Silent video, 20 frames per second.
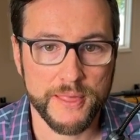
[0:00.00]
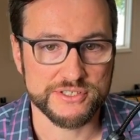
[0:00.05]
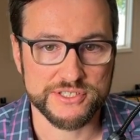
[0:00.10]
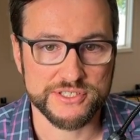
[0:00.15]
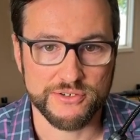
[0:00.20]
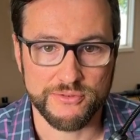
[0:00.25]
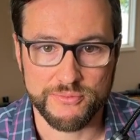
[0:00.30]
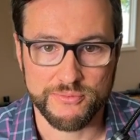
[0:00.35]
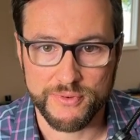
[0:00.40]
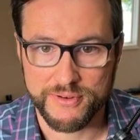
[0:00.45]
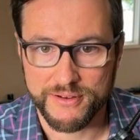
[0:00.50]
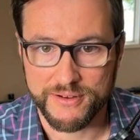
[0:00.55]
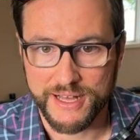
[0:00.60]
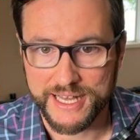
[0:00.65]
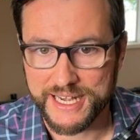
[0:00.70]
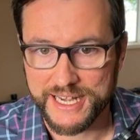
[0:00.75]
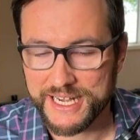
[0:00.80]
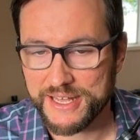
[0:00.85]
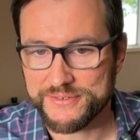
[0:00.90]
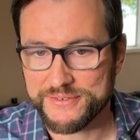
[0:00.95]
So I
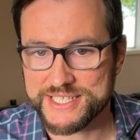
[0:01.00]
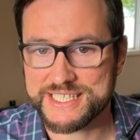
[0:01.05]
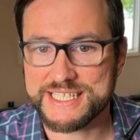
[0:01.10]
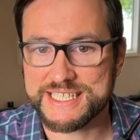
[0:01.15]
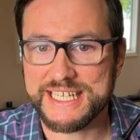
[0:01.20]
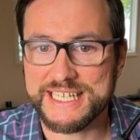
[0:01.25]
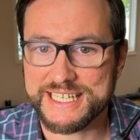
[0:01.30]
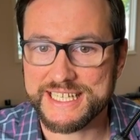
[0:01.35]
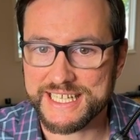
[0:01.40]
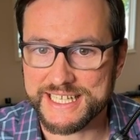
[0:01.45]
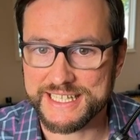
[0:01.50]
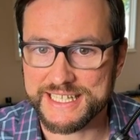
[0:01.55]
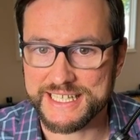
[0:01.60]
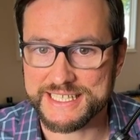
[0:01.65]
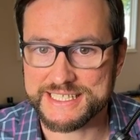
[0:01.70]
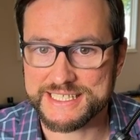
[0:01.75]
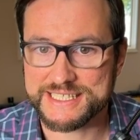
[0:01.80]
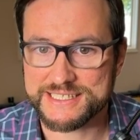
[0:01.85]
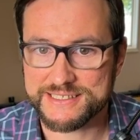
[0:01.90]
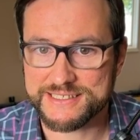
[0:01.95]
didn't have a seat in
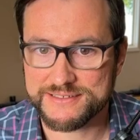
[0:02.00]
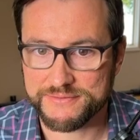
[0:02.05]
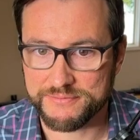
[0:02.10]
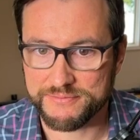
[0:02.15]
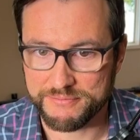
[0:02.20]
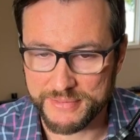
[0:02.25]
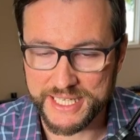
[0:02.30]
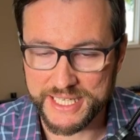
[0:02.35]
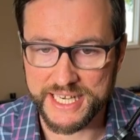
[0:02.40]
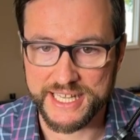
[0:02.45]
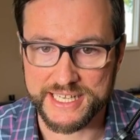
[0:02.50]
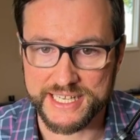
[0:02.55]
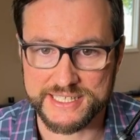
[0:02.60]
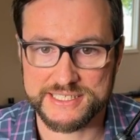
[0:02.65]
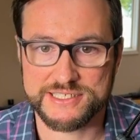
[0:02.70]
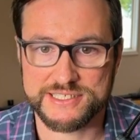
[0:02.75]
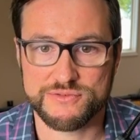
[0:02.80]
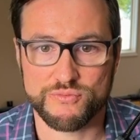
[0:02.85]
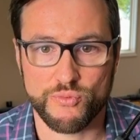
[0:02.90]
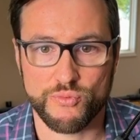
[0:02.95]
these
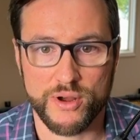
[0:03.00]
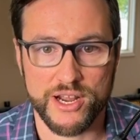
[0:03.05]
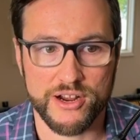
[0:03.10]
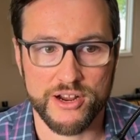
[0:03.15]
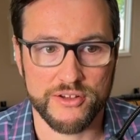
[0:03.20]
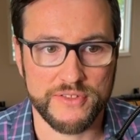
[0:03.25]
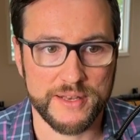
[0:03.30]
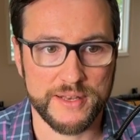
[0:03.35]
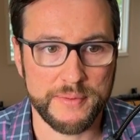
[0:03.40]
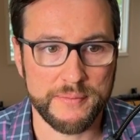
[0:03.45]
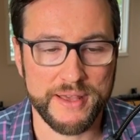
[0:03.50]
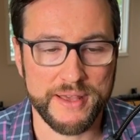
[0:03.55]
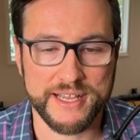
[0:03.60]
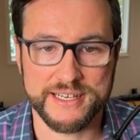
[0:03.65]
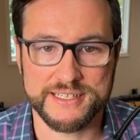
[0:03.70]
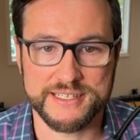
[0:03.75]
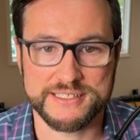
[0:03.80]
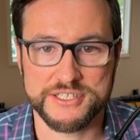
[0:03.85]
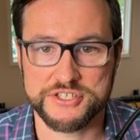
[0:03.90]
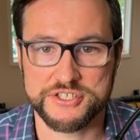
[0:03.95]
meetings where they'd be
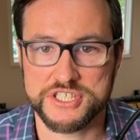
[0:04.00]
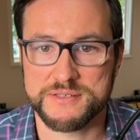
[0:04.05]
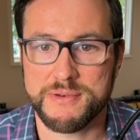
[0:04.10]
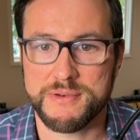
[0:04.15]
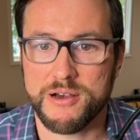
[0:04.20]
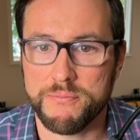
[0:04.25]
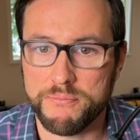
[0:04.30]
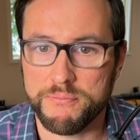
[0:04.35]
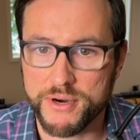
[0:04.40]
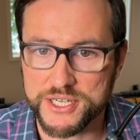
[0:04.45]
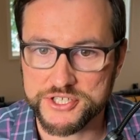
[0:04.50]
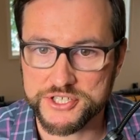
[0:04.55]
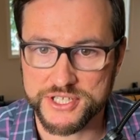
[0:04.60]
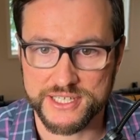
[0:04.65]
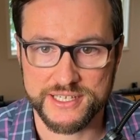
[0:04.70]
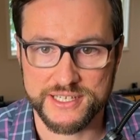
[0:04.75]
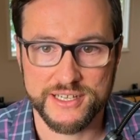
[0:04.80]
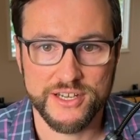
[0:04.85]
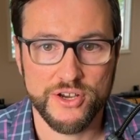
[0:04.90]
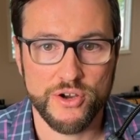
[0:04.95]
making decisions about
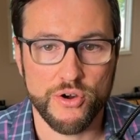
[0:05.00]
budget